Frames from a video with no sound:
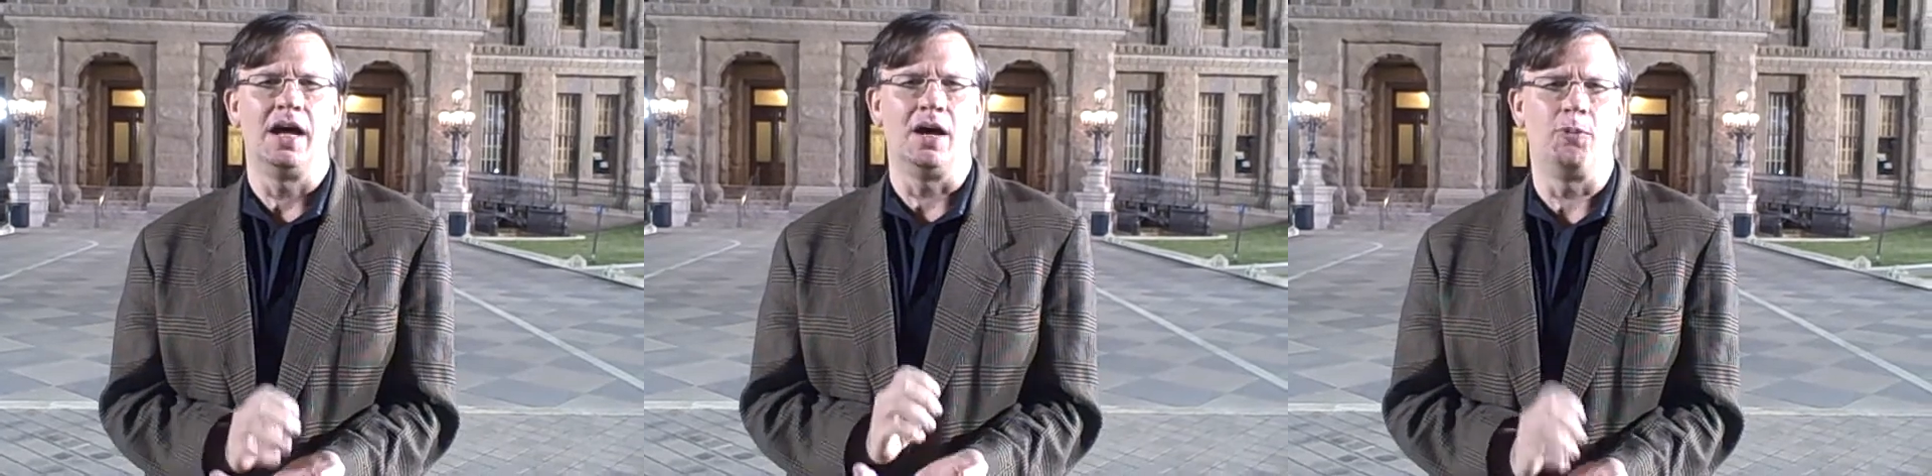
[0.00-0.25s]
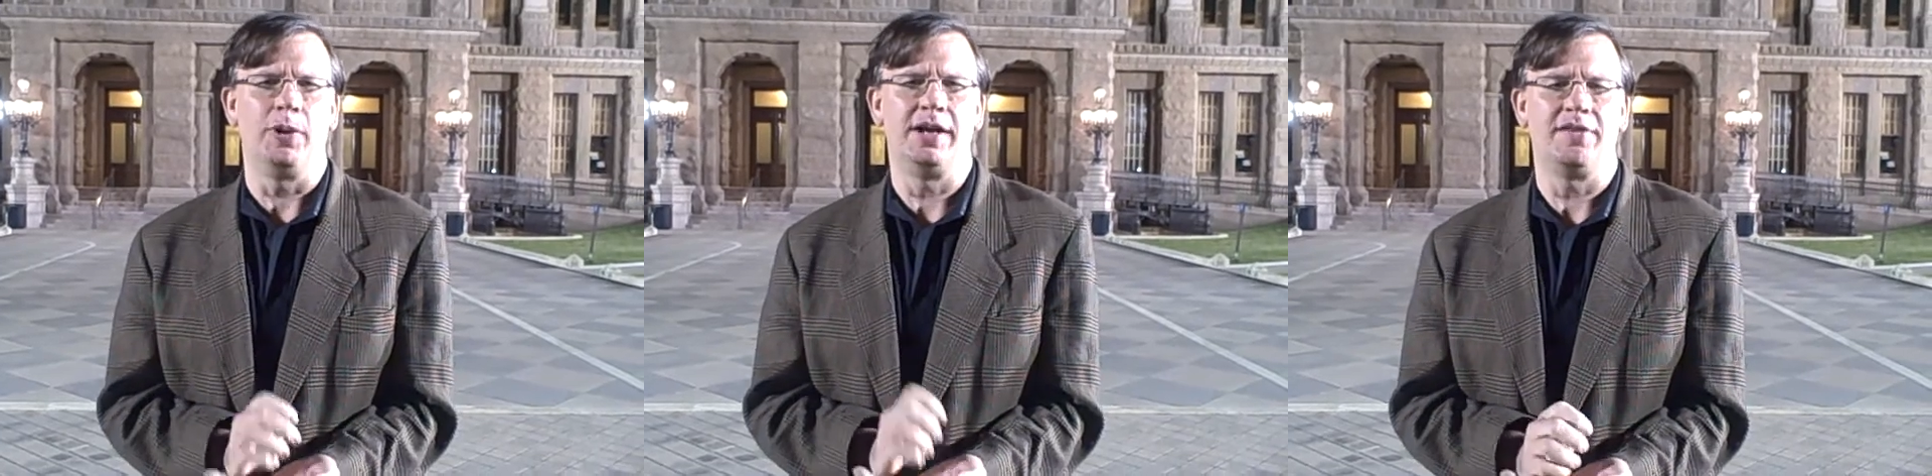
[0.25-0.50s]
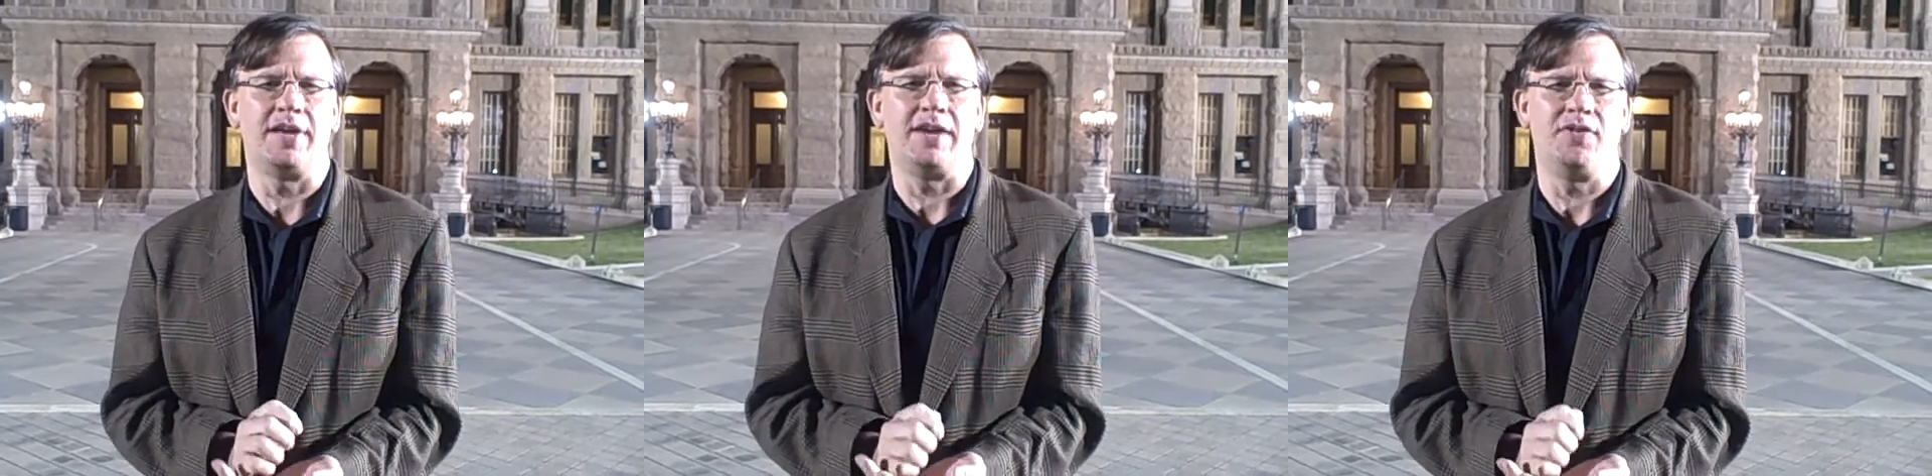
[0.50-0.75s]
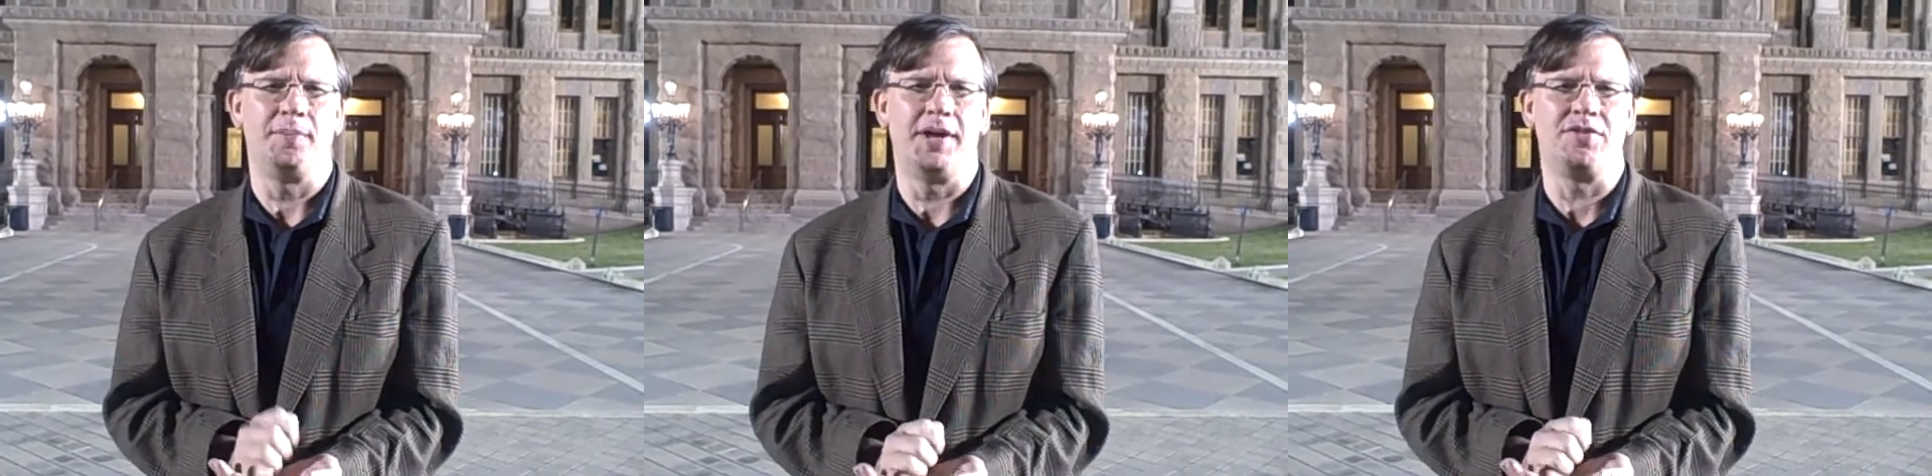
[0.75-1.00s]
a witness
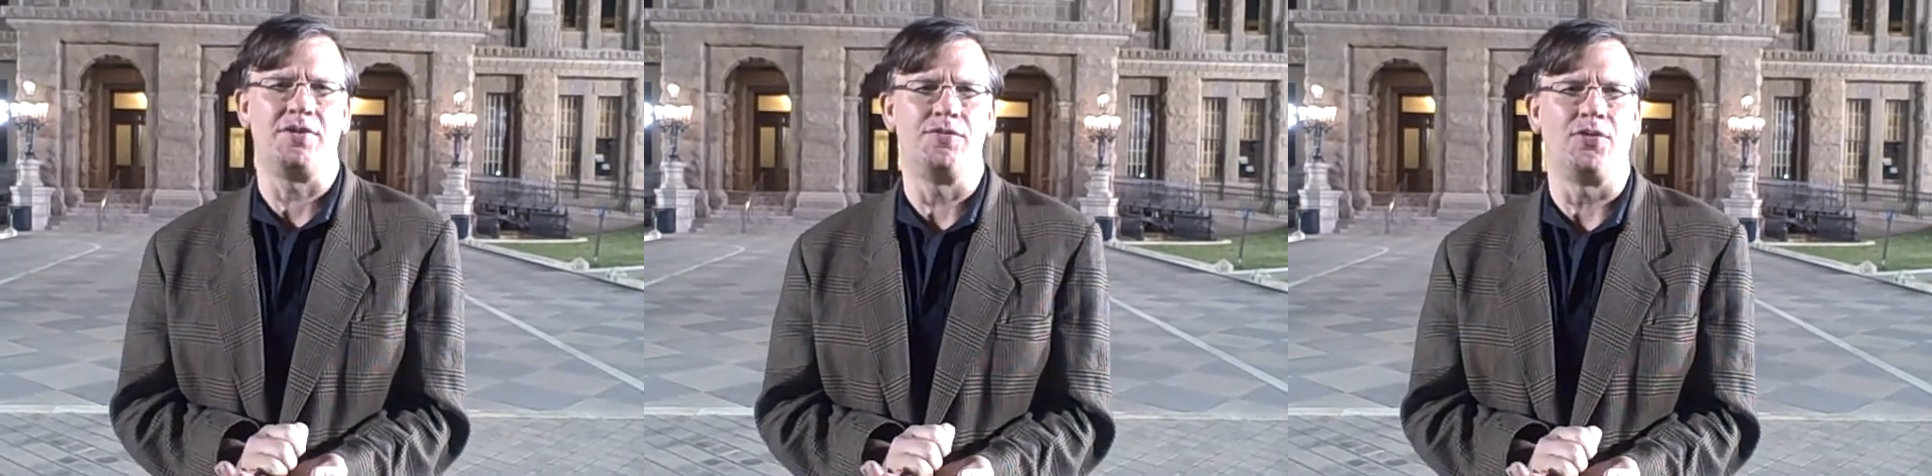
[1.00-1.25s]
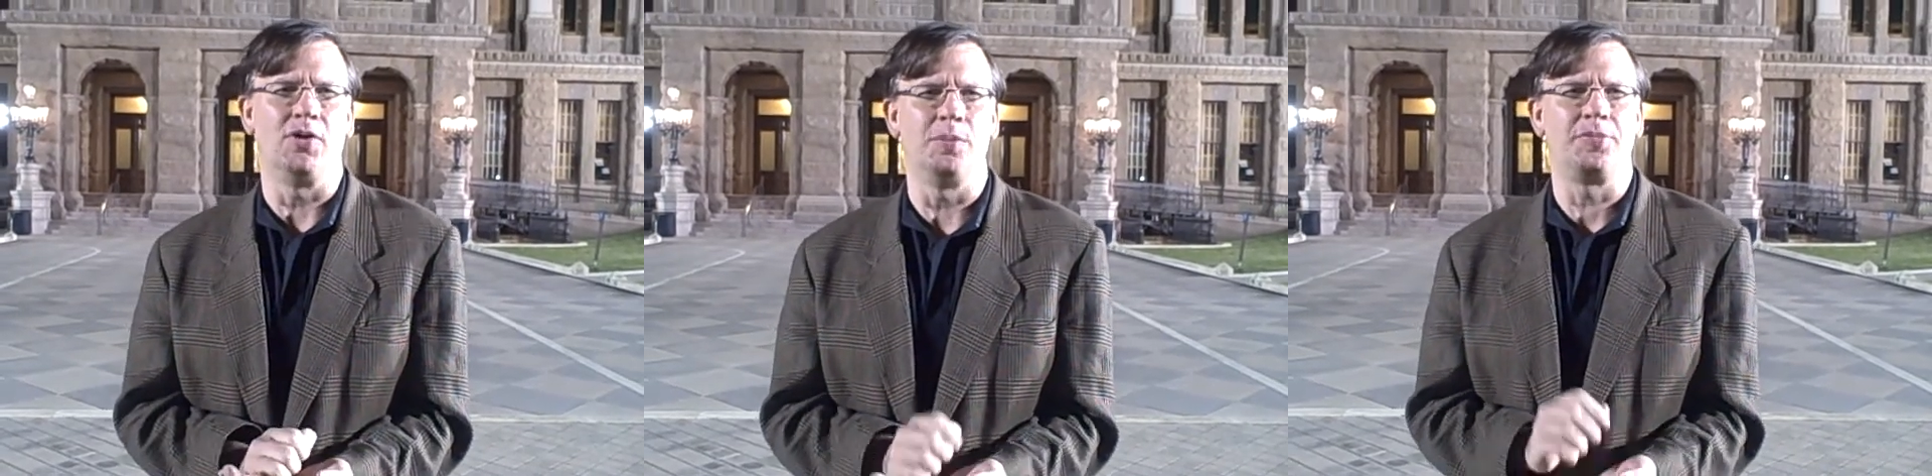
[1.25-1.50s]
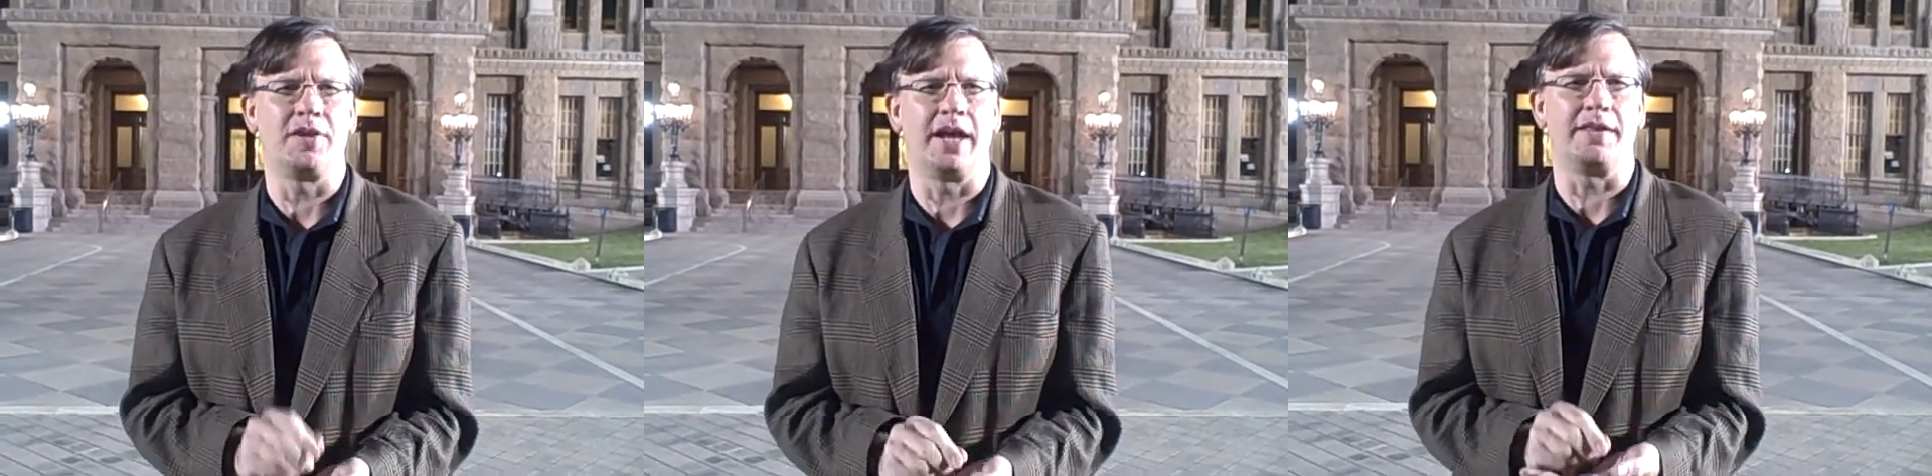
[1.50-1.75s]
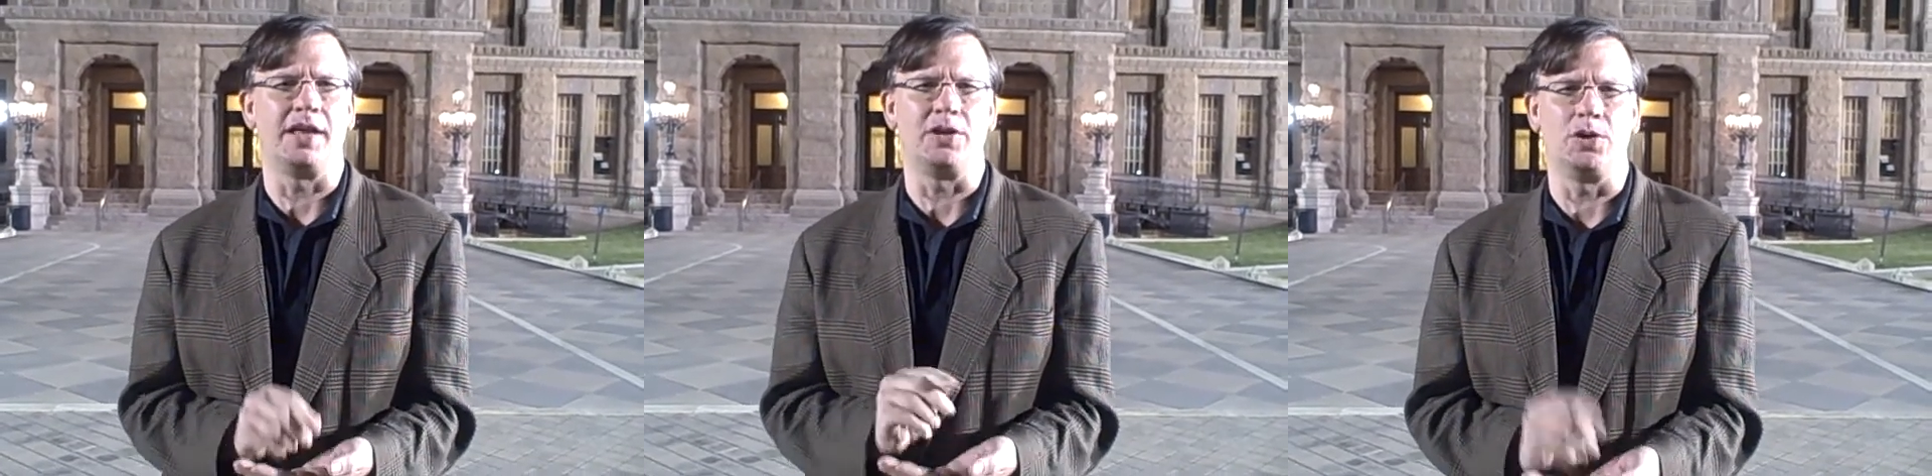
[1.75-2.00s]
affirmation form
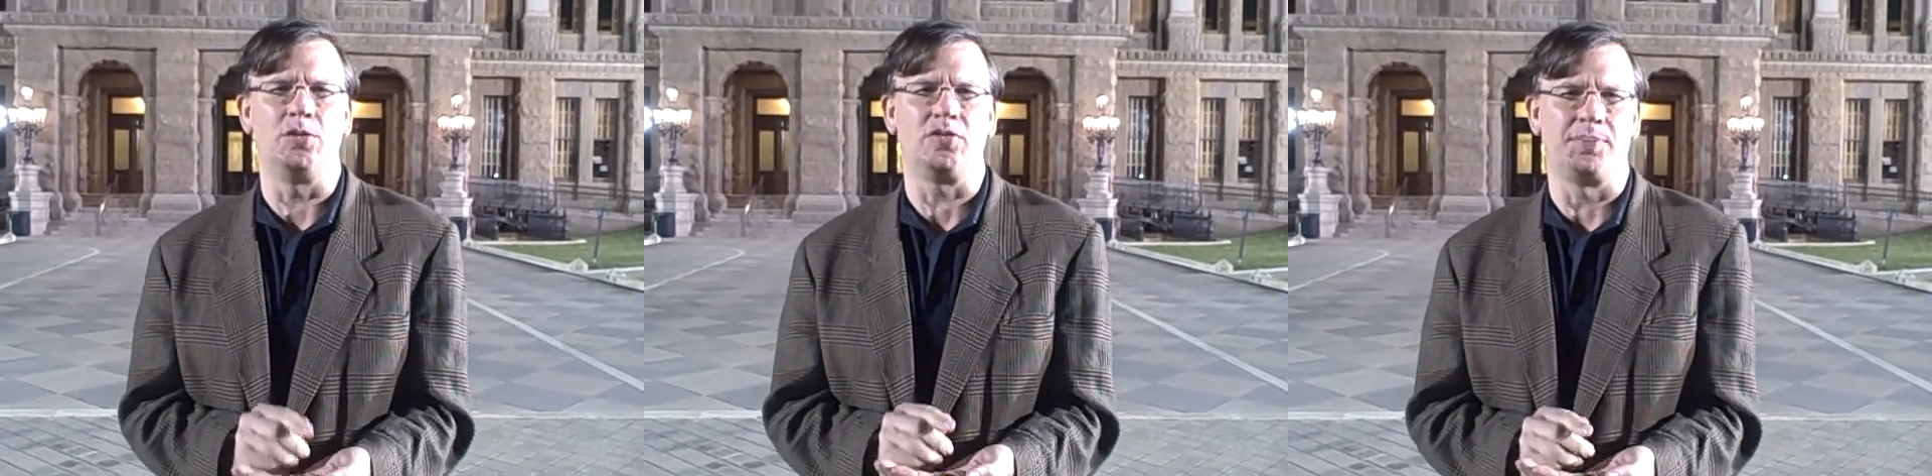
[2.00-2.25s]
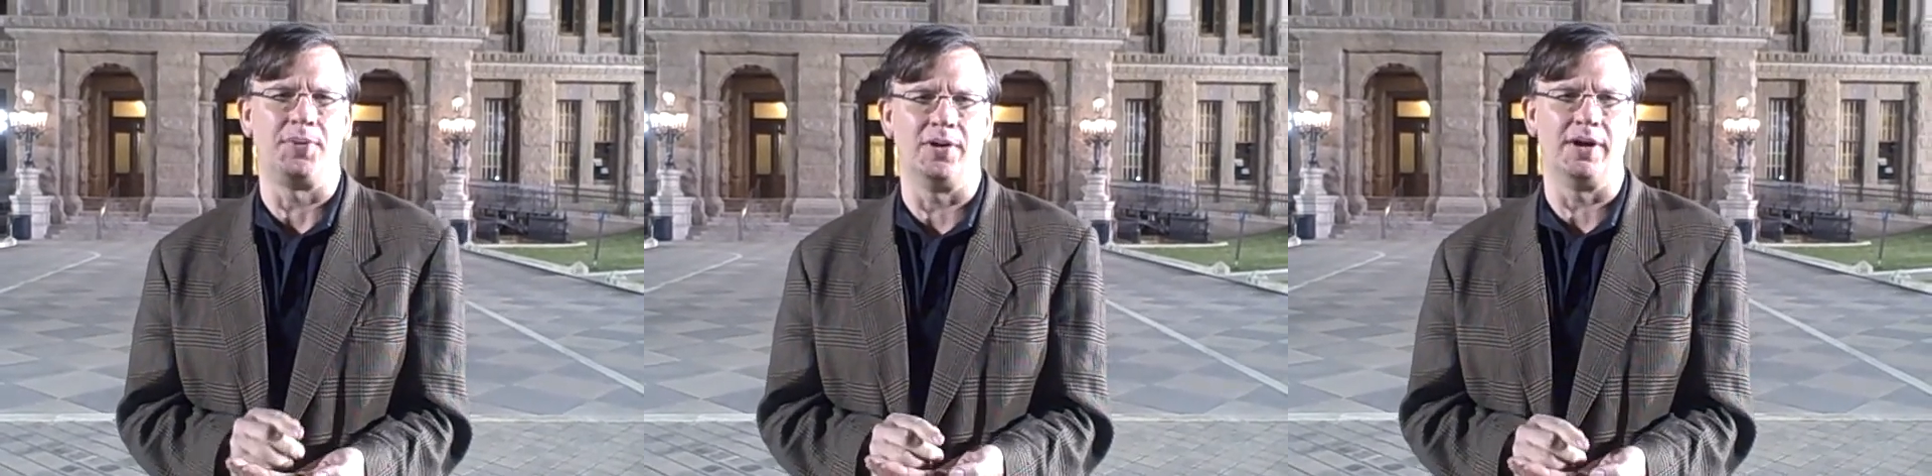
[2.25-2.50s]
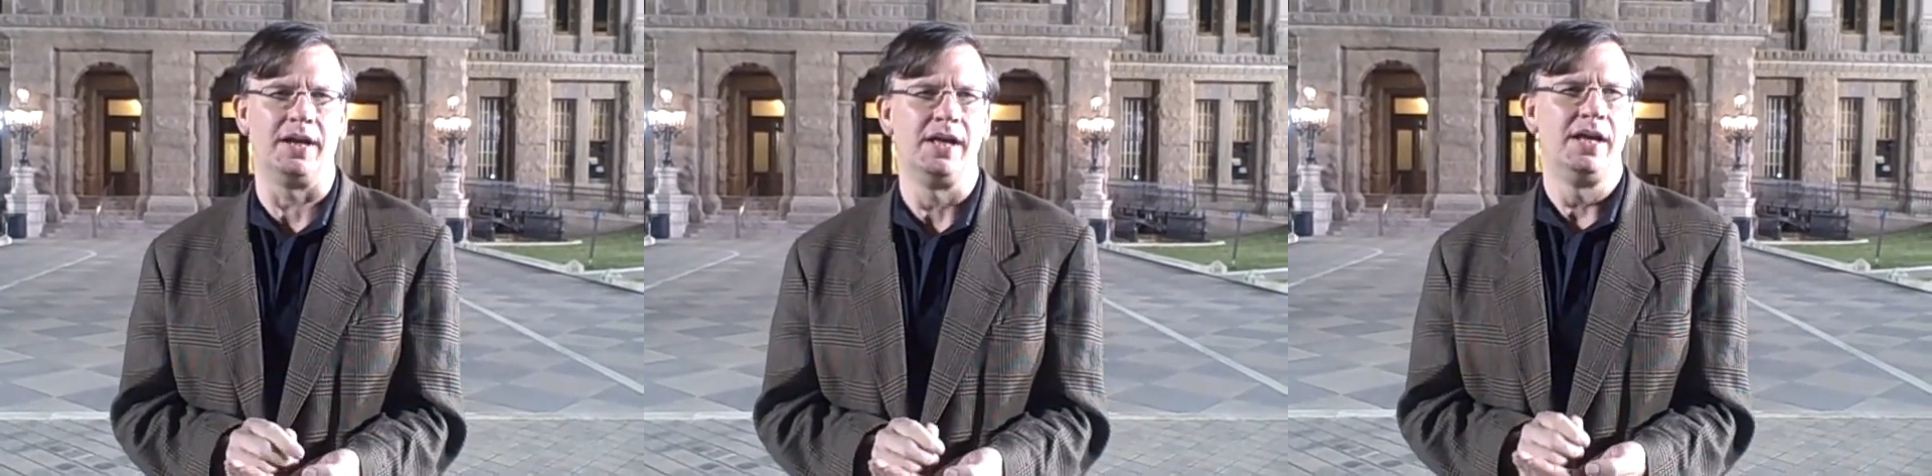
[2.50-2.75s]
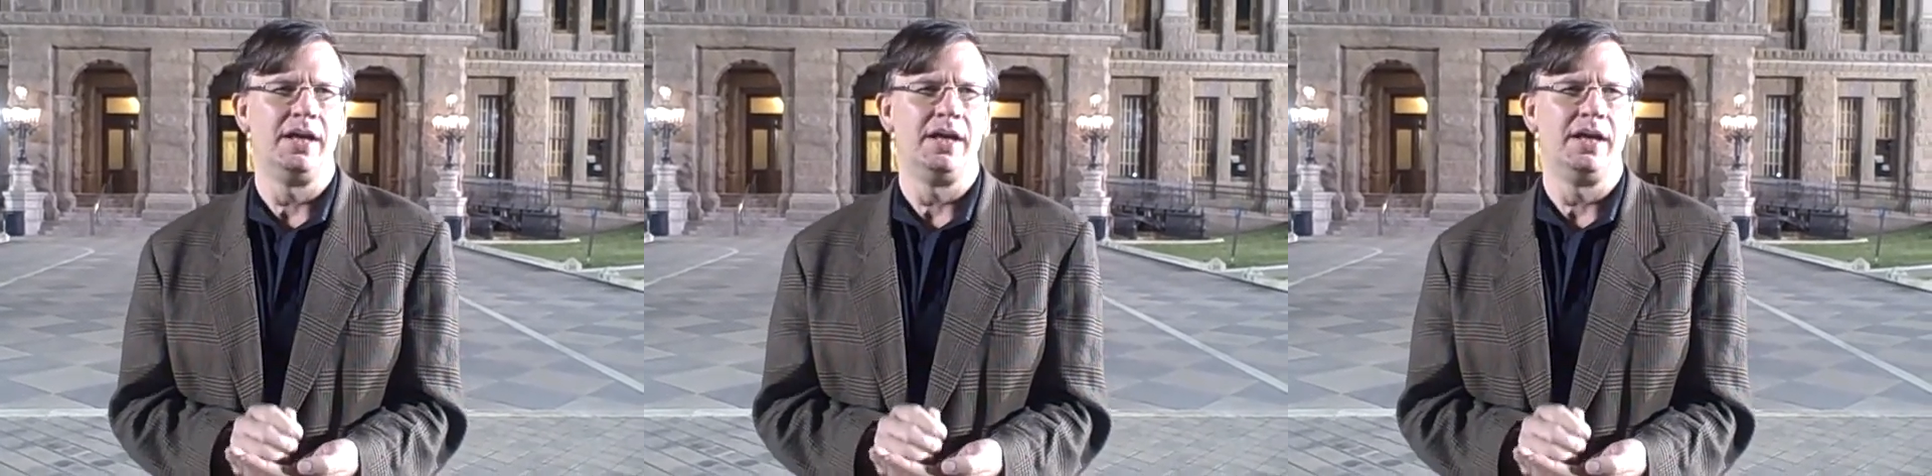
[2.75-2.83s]
saying that you support